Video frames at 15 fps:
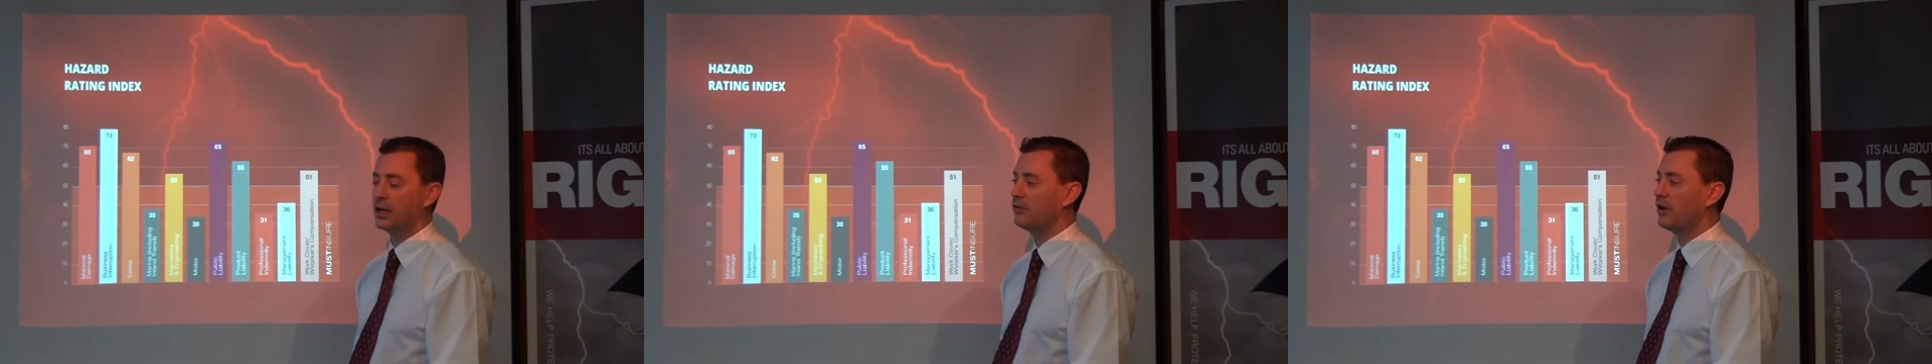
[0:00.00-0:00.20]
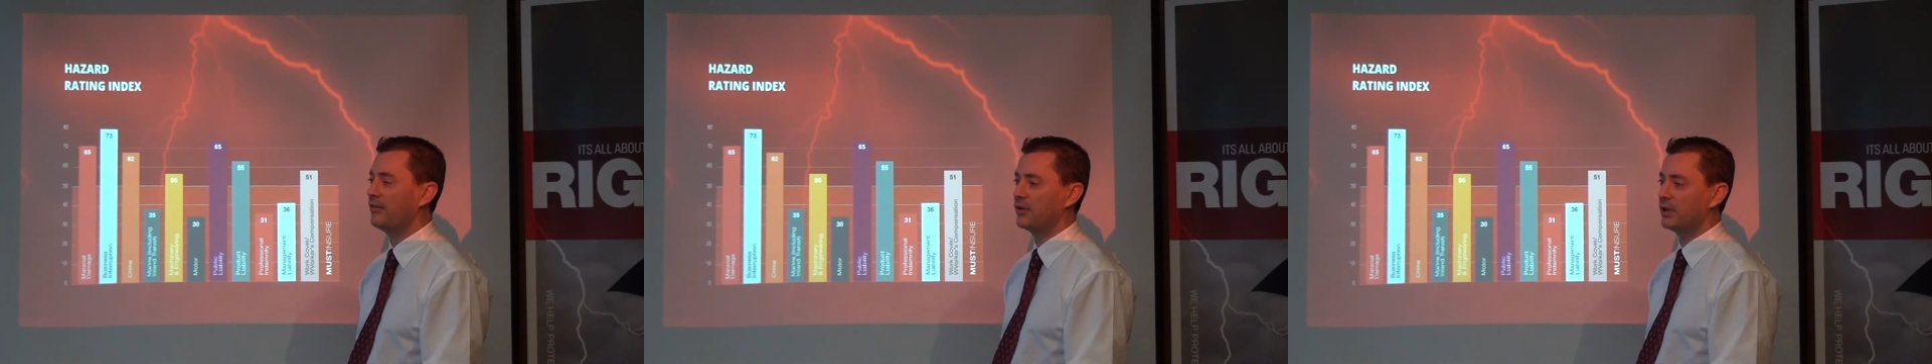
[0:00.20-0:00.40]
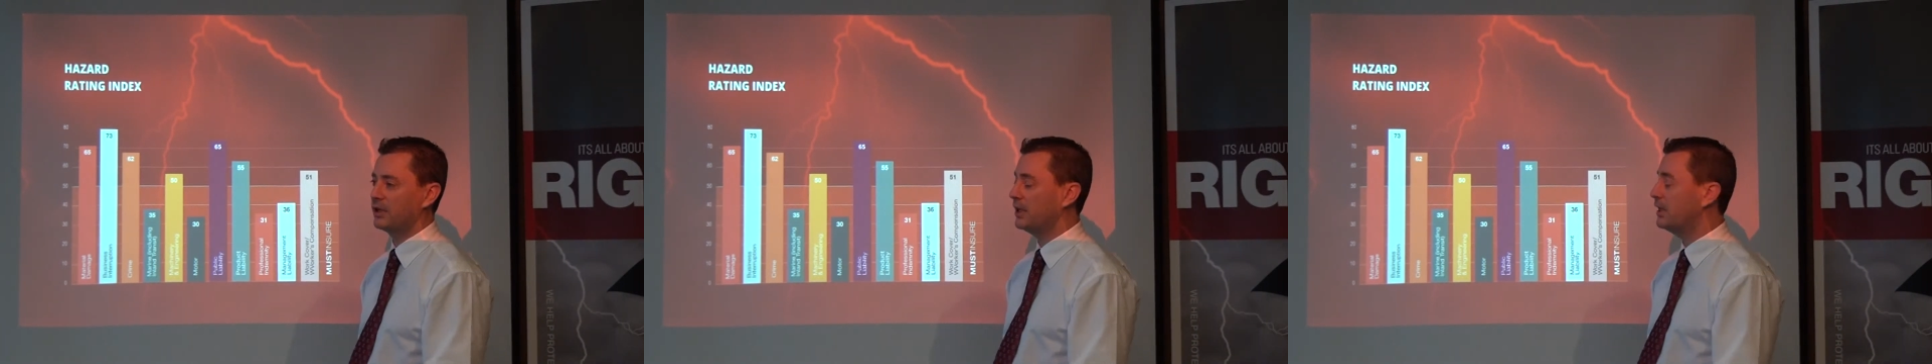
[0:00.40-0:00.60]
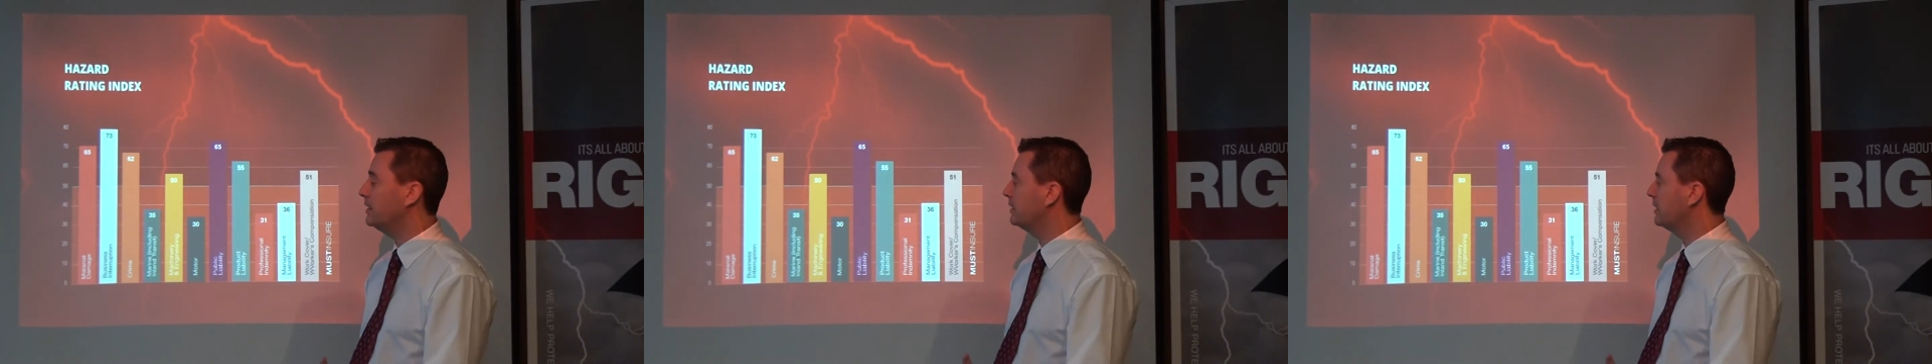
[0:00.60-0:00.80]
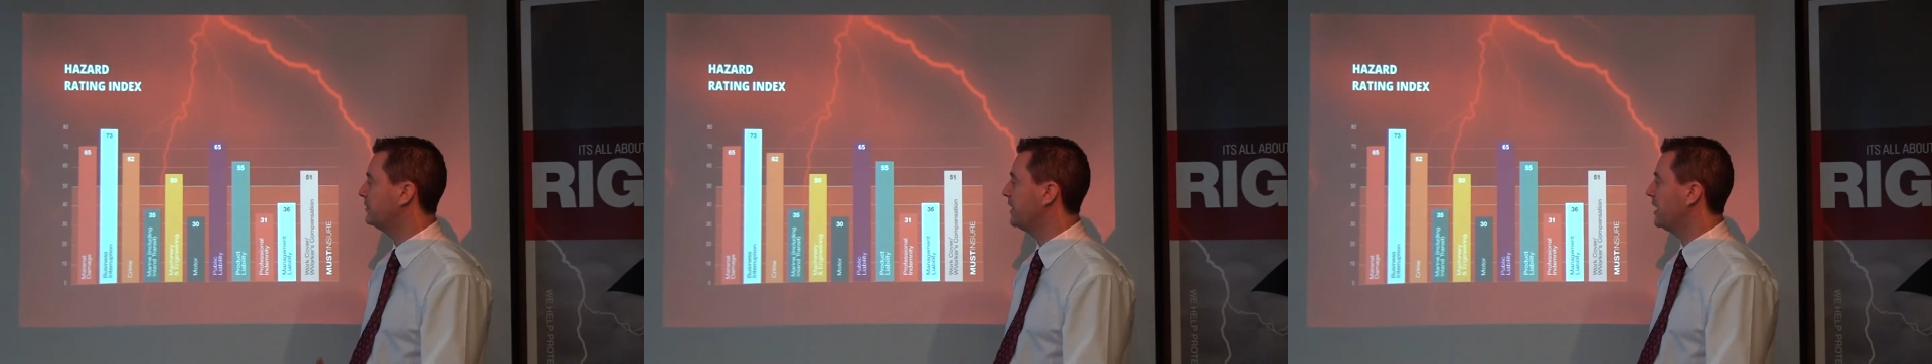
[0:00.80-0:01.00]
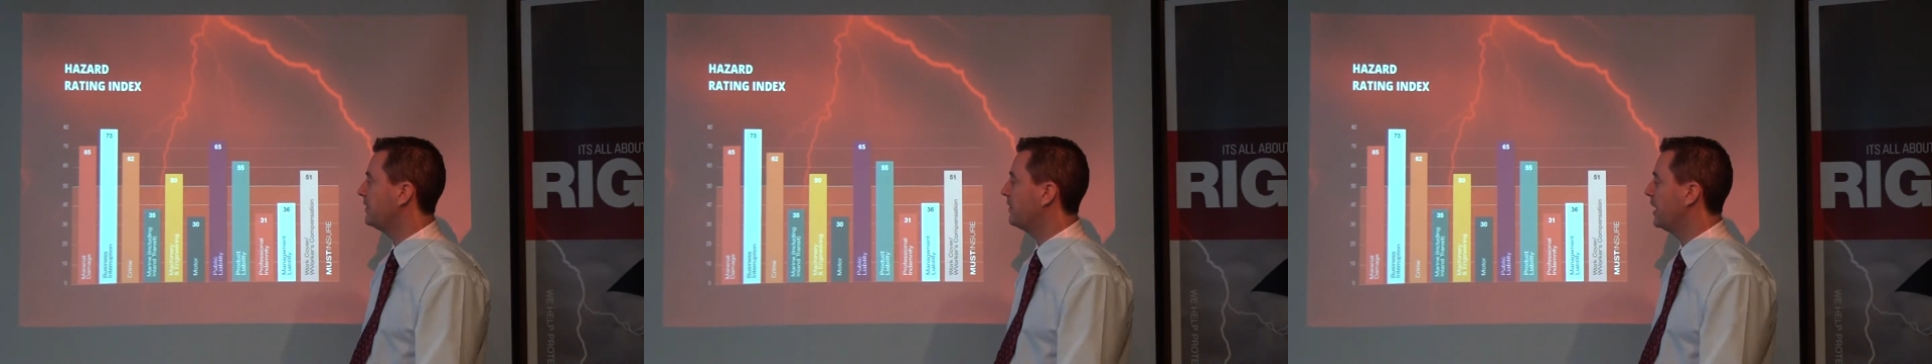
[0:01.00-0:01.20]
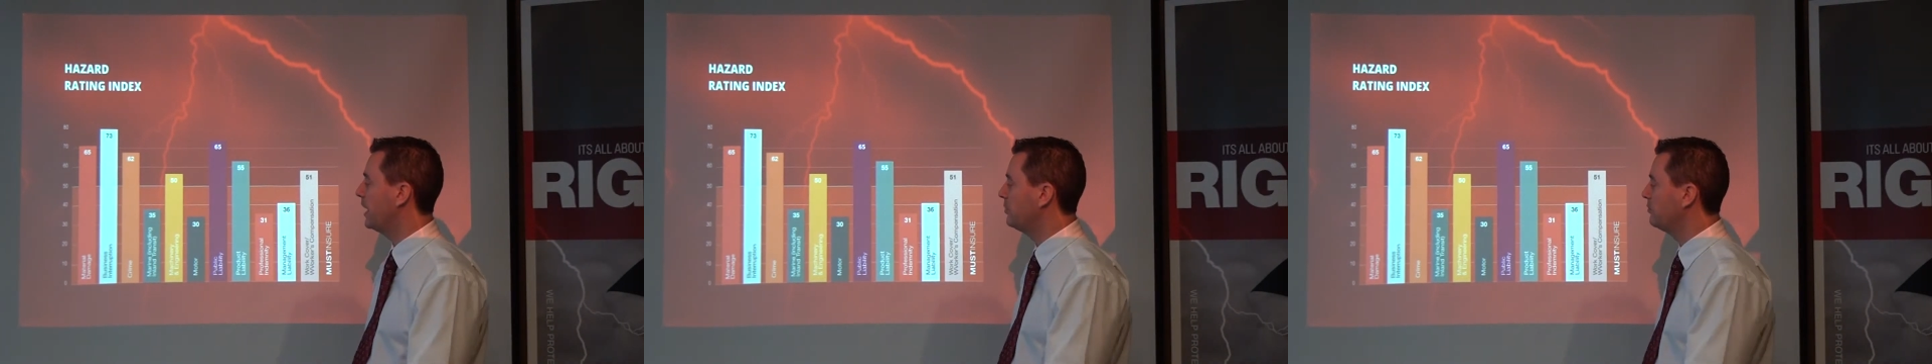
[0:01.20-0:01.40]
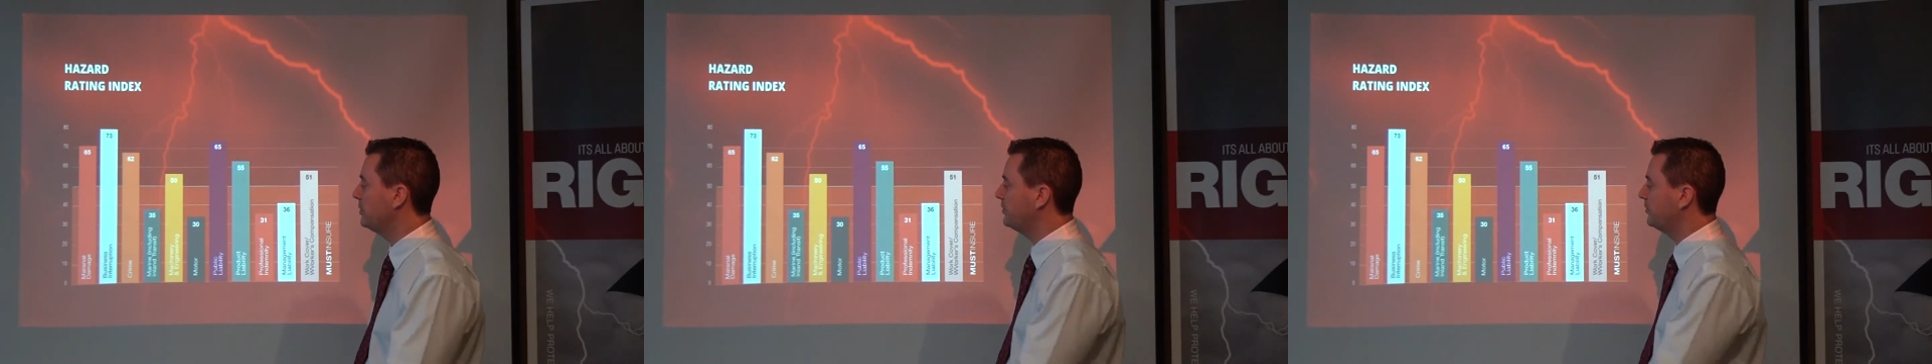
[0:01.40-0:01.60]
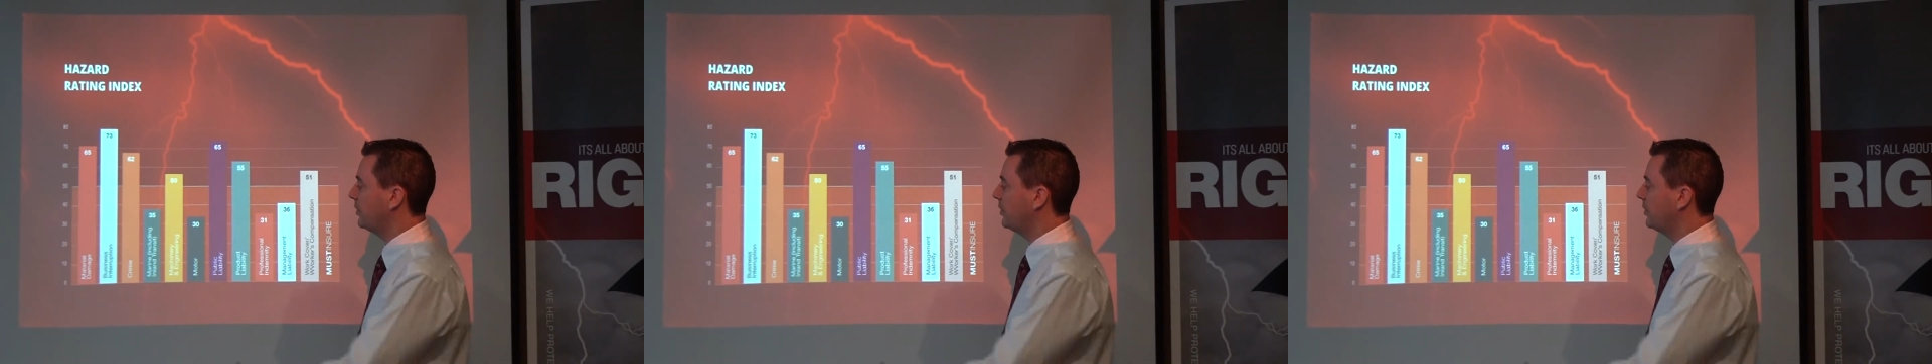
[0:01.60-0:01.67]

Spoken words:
Graphically, it's out of 100.